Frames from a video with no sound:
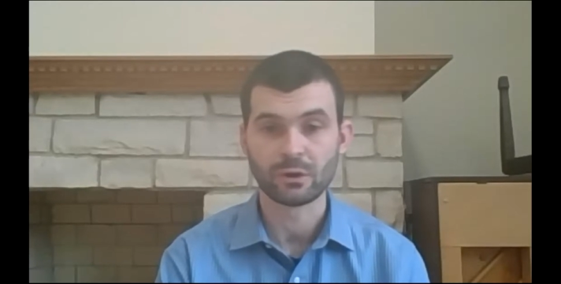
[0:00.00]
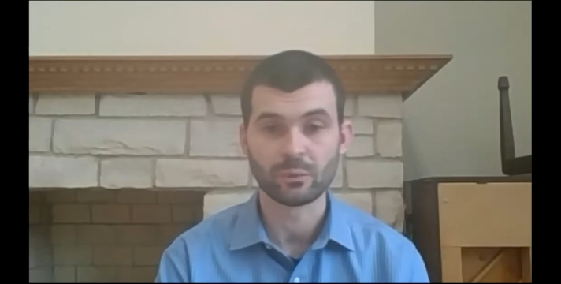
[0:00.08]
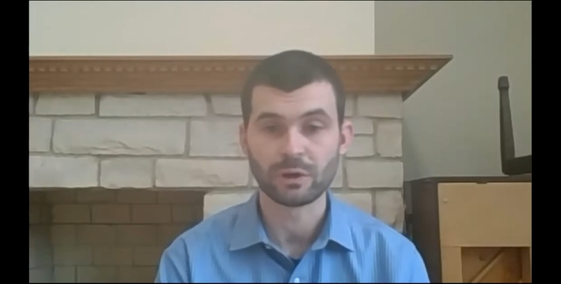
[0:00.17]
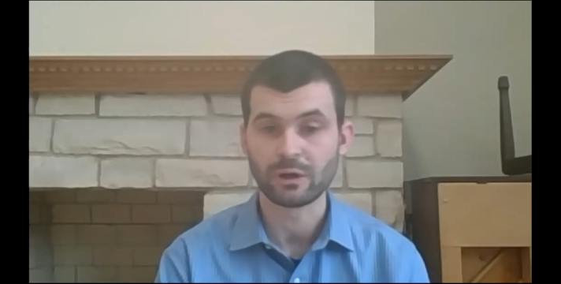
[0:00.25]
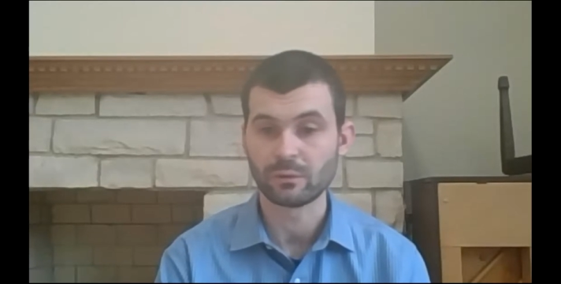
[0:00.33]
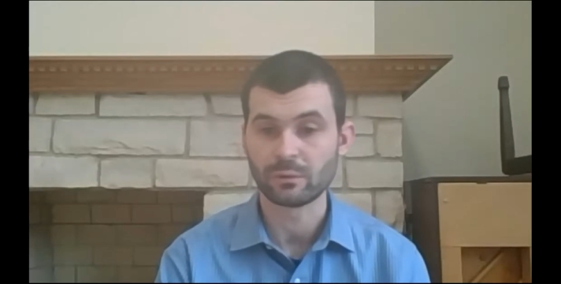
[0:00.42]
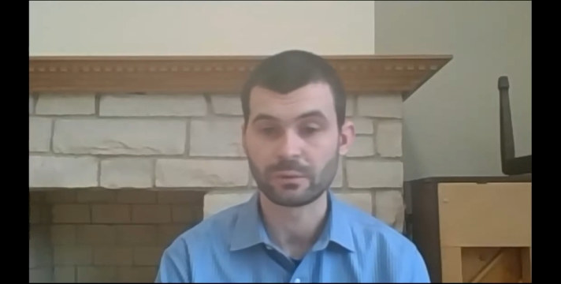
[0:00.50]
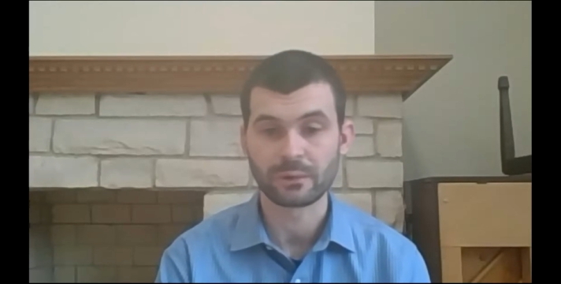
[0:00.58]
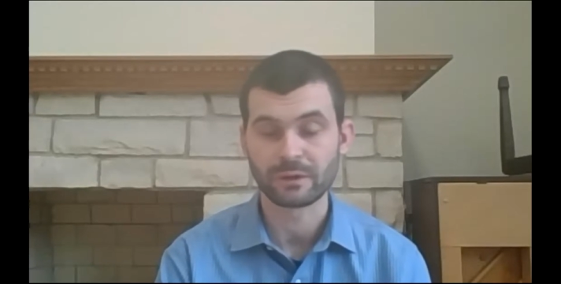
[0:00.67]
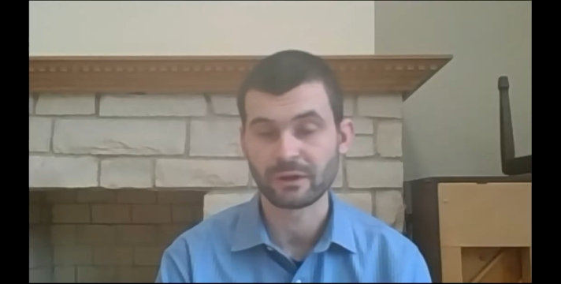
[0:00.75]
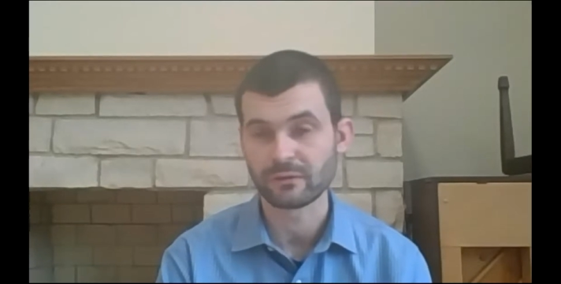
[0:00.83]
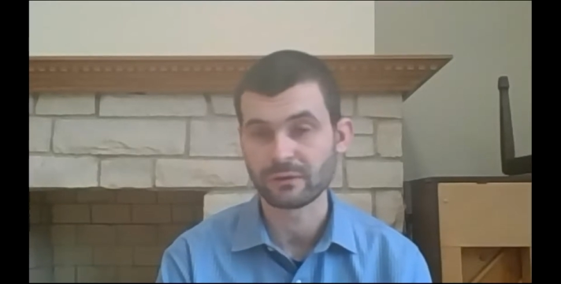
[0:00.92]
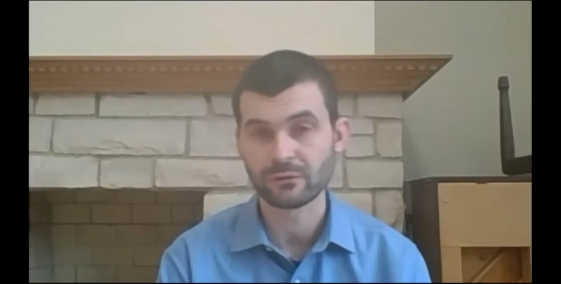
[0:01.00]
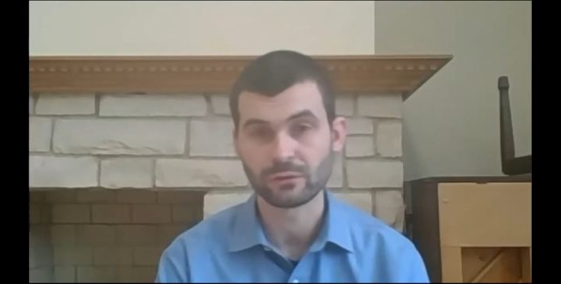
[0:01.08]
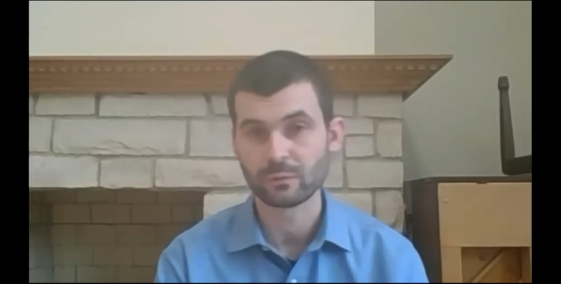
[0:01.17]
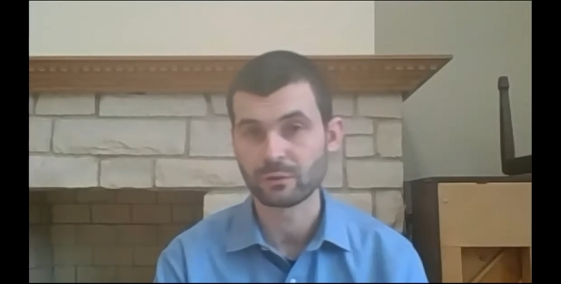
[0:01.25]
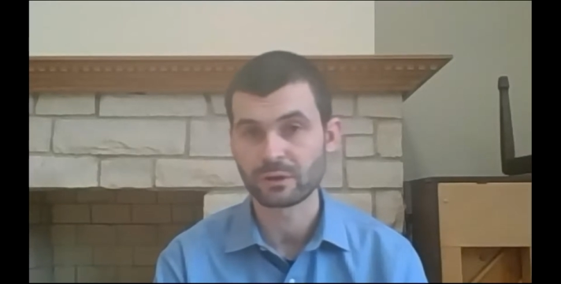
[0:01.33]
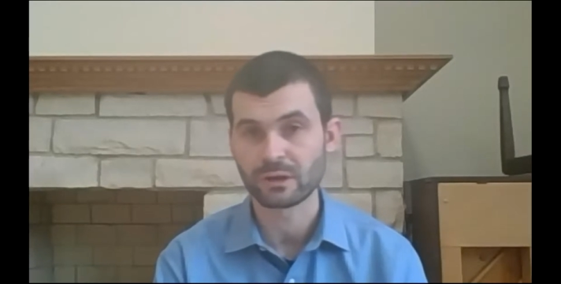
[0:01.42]
Paul will probably have an
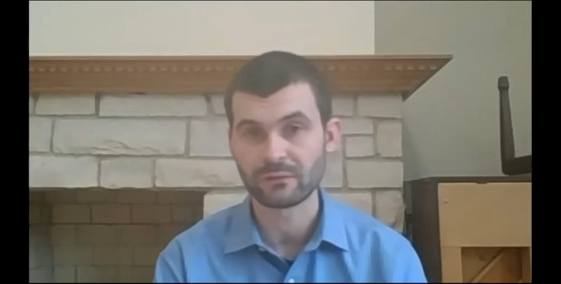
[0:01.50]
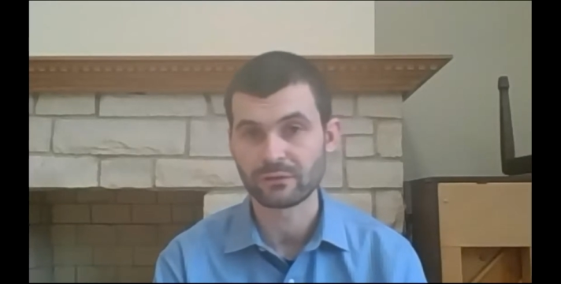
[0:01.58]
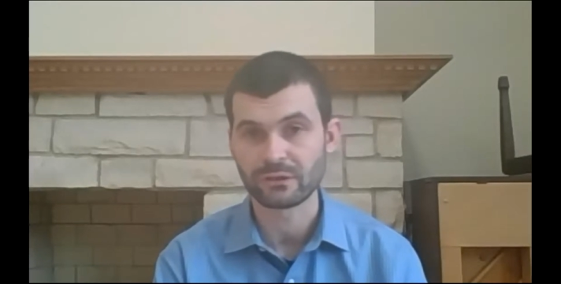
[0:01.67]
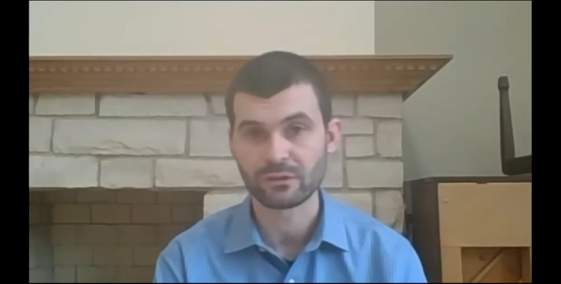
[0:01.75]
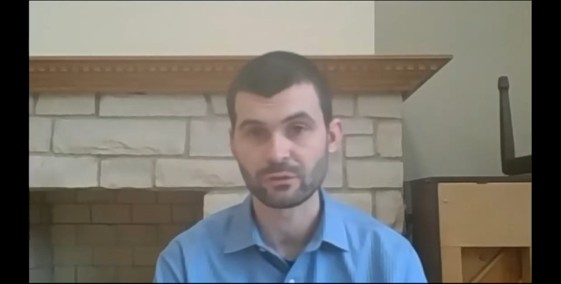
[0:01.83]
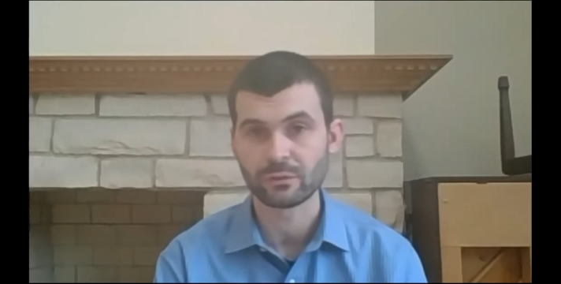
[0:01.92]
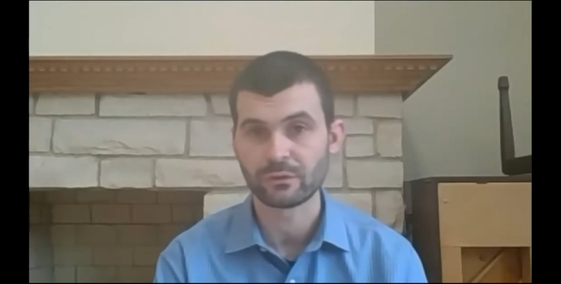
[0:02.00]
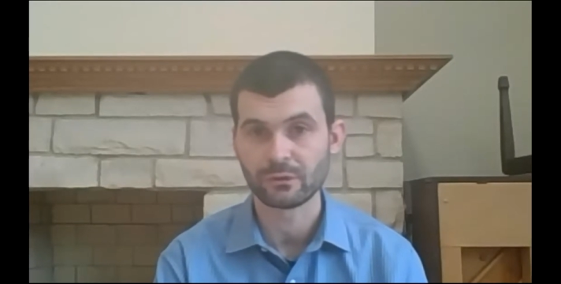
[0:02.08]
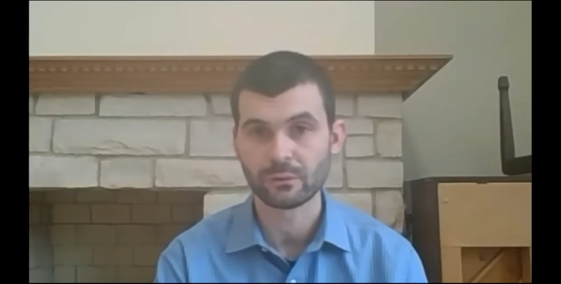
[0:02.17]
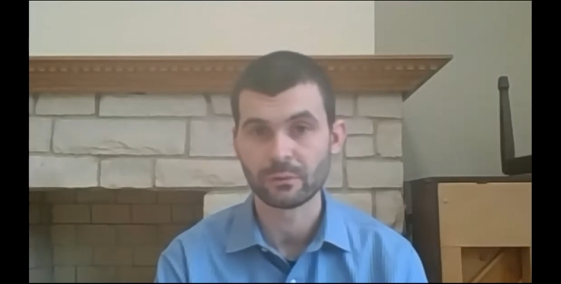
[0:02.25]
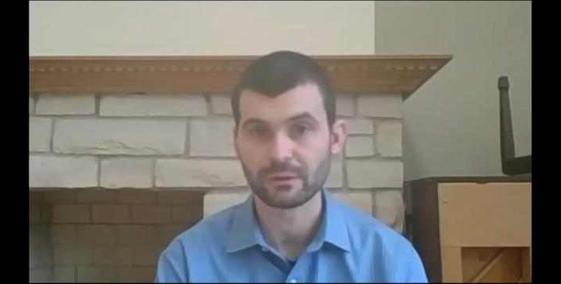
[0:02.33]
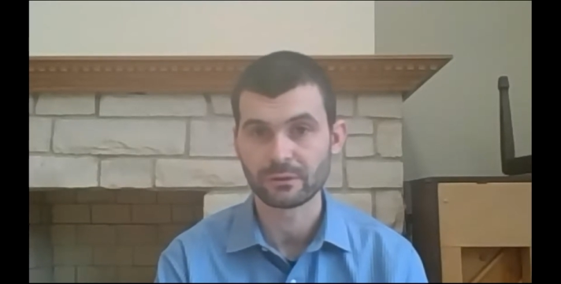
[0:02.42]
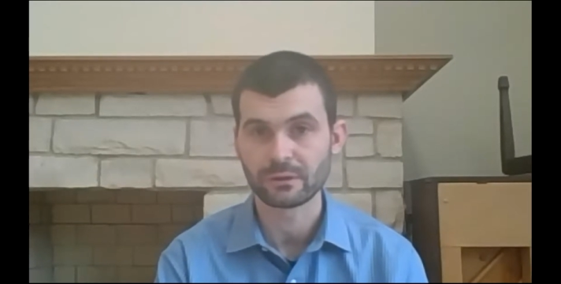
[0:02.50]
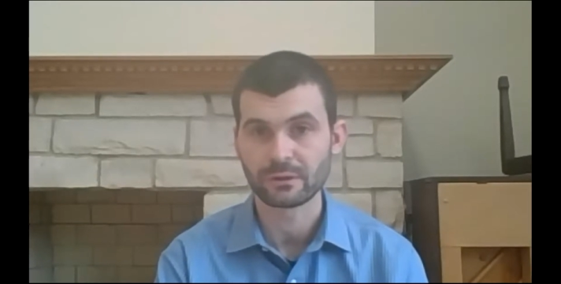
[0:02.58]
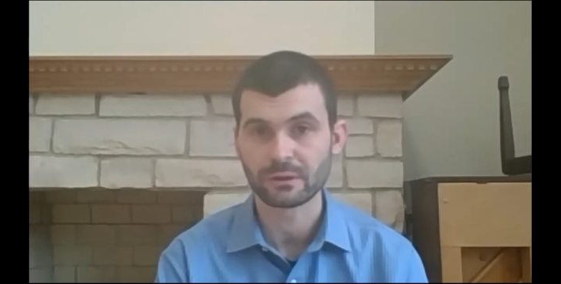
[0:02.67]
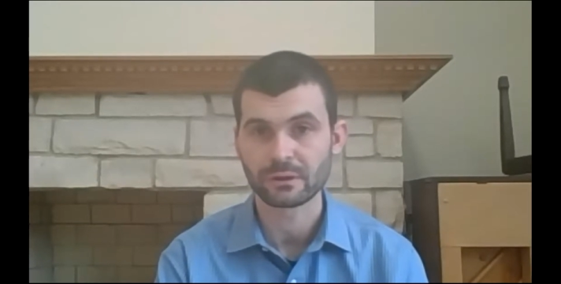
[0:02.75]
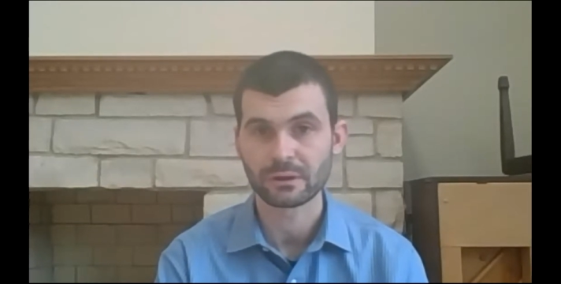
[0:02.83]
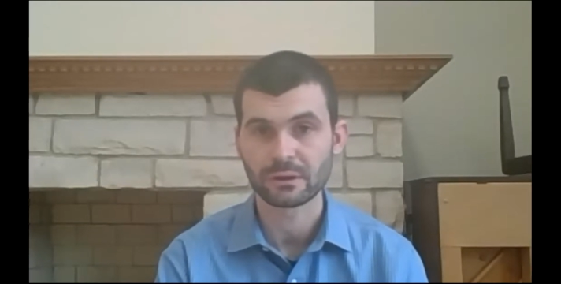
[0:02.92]
informal conversation with you about
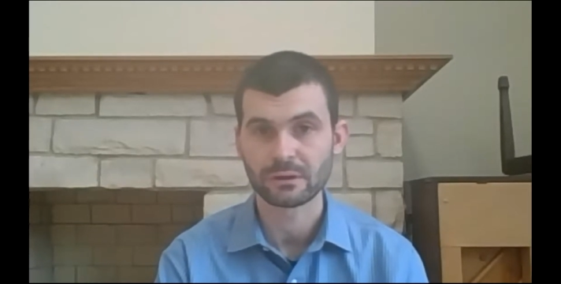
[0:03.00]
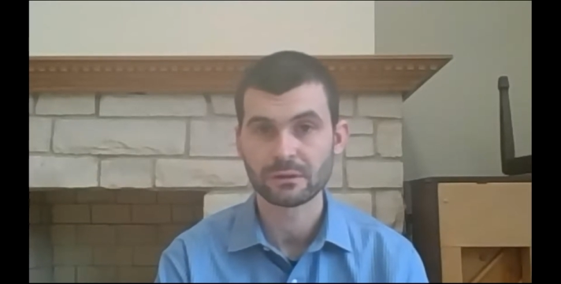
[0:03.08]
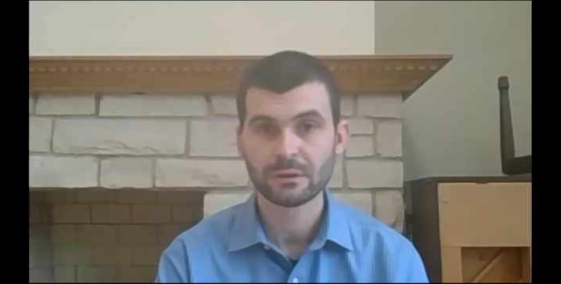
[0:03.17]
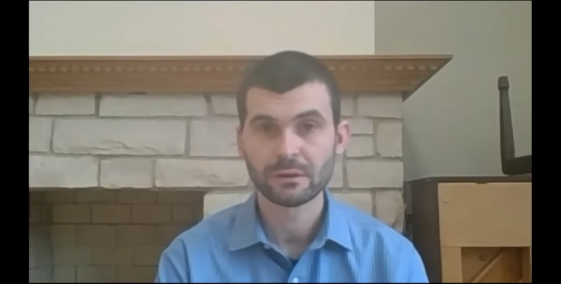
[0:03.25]
kind of